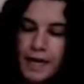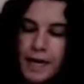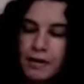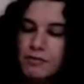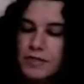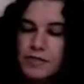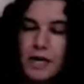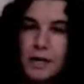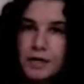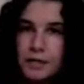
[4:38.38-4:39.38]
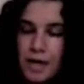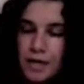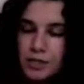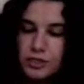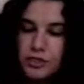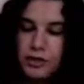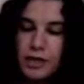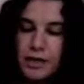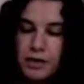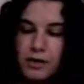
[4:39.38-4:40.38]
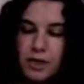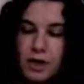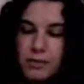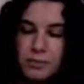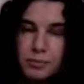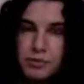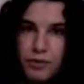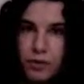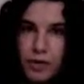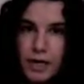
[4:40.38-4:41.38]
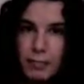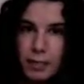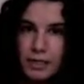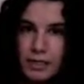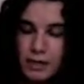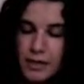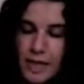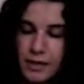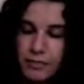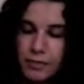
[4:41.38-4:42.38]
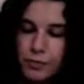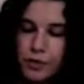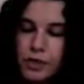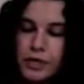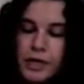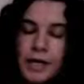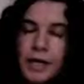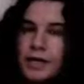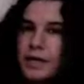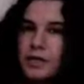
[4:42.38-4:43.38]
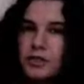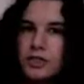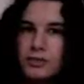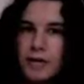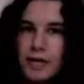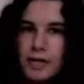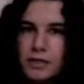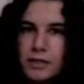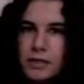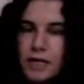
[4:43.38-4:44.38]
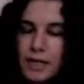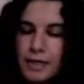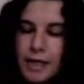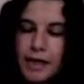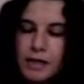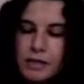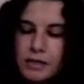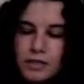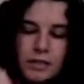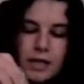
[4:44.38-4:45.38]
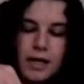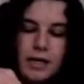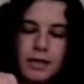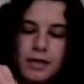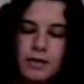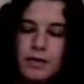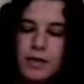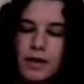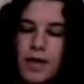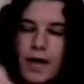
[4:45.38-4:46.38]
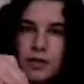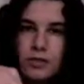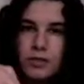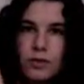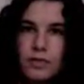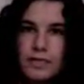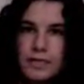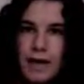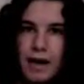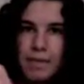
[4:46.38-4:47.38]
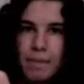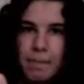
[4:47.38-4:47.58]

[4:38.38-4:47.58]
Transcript: And if it's not attached to the letter that comes before it, but it's at the end of the word, then you just write it just like that, just like the actual sa.